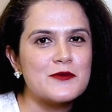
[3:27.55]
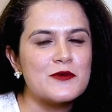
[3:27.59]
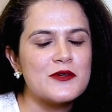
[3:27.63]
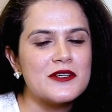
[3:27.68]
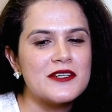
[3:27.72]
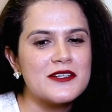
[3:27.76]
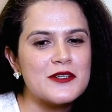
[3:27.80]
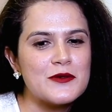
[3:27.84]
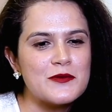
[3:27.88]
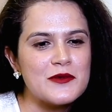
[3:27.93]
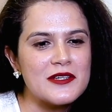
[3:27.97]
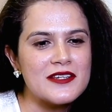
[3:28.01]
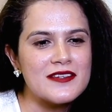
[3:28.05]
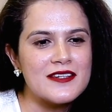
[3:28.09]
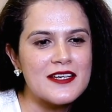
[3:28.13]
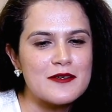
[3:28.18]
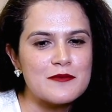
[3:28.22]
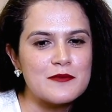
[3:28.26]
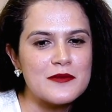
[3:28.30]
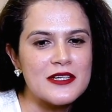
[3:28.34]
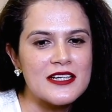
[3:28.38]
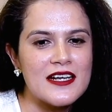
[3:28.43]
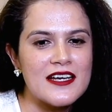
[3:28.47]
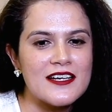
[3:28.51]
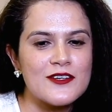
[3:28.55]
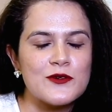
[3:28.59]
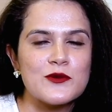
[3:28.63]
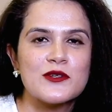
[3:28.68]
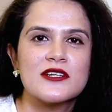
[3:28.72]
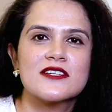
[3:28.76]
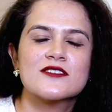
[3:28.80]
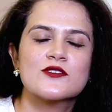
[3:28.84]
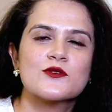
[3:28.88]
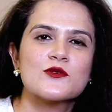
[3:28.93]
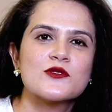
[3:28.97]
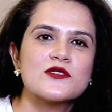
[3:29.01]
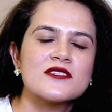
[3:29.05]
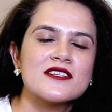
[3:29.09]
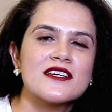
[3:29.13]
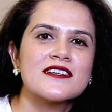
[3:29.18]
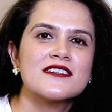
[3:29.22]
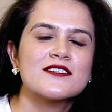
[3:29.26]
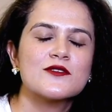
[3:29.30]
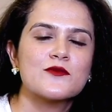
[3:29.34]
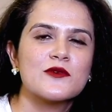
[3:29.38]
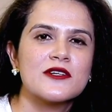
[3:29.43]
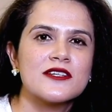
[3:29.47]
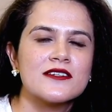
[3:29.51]
work with them, and I could
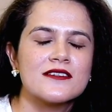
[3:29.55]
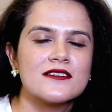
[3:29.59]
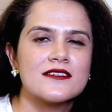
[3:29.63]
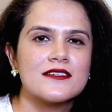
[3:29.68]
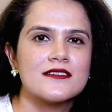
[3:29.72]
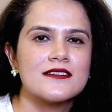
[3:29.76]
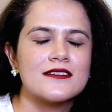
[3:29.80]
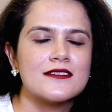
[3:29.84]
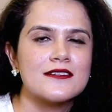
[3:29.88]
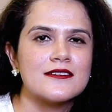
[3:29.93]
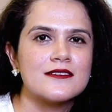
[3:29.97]
associate with,